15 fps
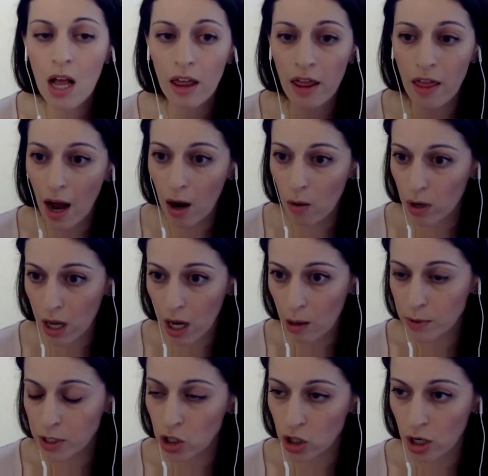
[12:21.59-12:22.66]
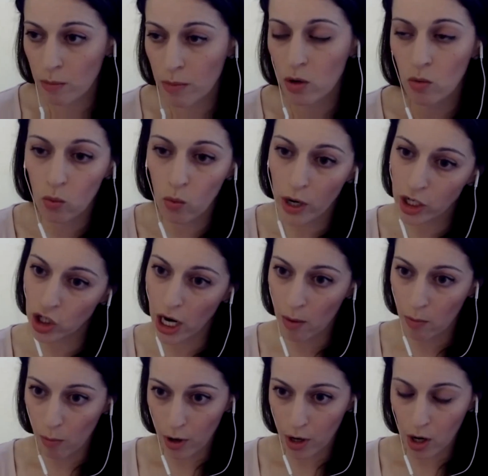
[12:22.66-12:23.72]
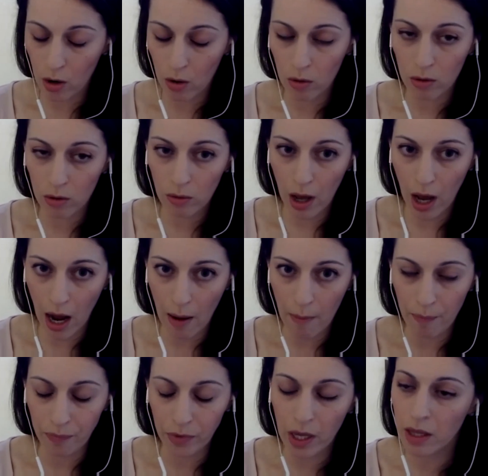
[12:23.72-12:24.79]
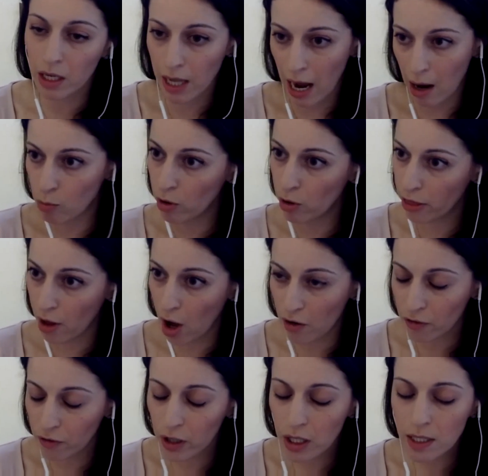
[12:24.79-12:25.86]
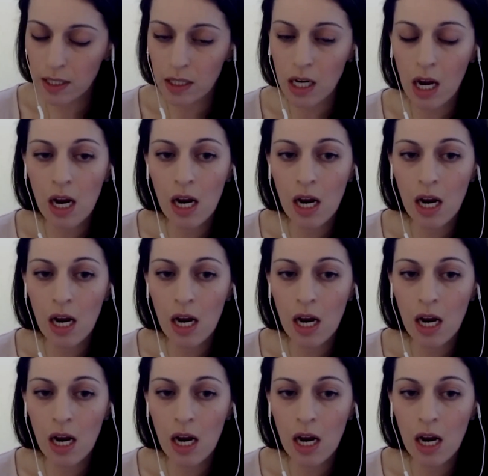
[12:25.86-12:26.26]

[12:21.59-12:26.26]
that will help determine which embryo the lab will thaw first.